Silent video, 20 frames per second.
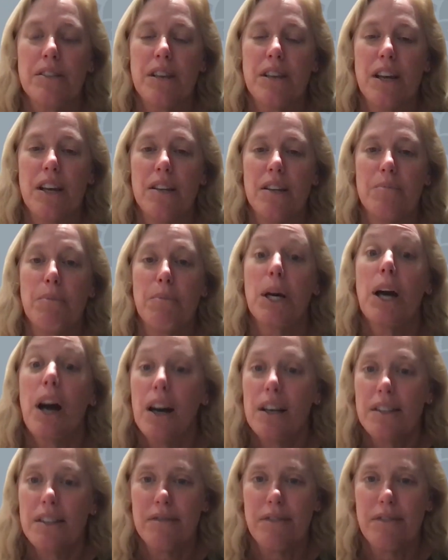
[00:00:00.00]
And
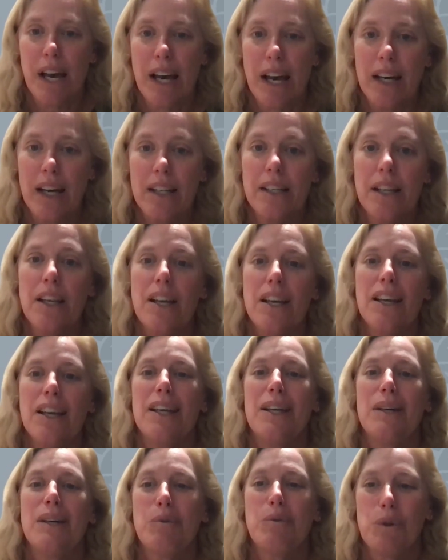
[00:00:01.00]
because of that,
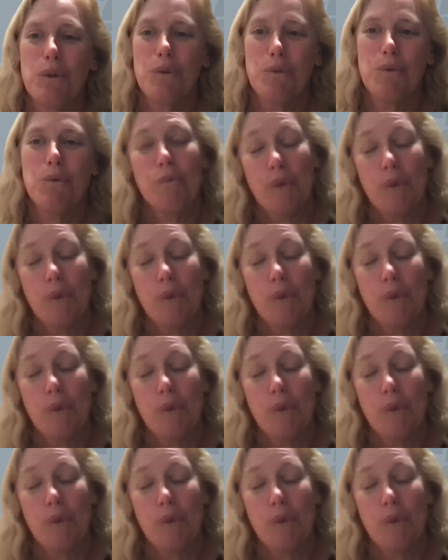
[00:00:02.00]
it will